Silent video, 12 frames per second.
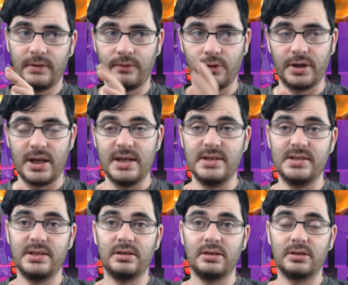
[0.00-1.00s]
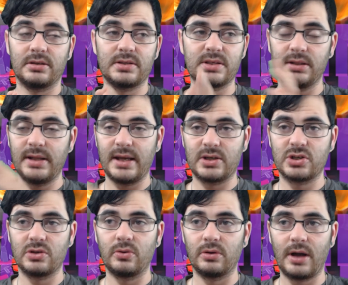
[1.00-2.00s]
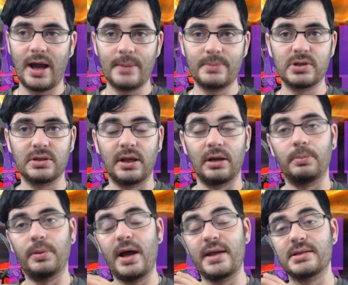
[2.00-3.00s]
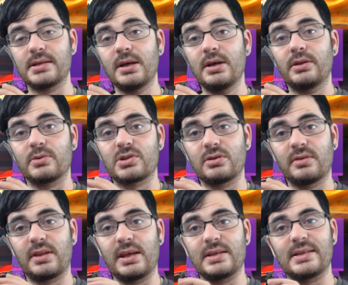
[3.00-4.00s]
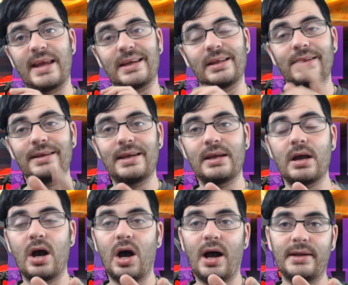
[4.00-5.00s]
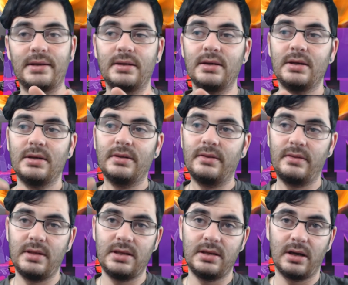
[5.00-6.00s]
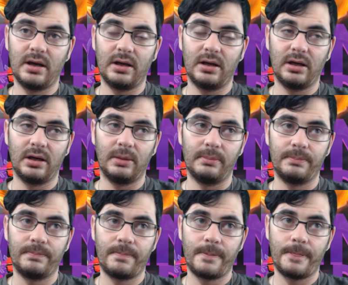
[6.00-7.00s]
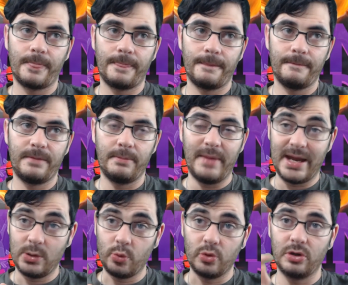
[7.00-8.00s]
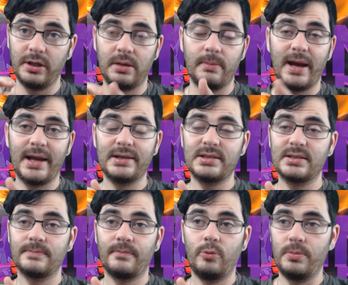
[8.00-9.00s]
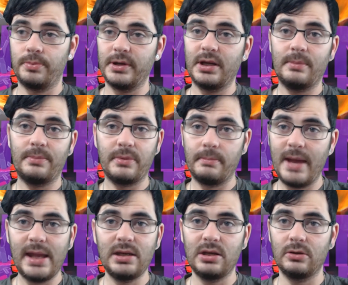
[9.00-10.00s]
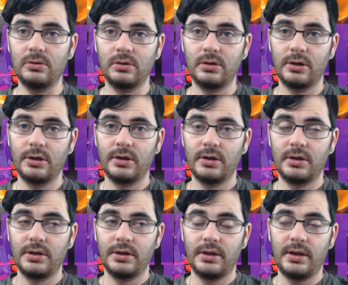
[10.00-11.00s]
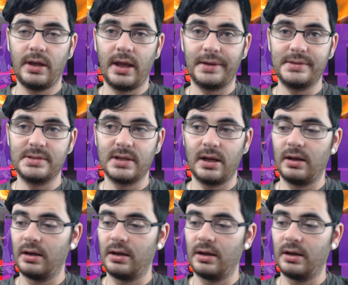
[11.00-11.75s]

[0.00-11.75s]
for an easier selection or option there, but there are certain things like clicking on the manual click mines would bring up the menu, and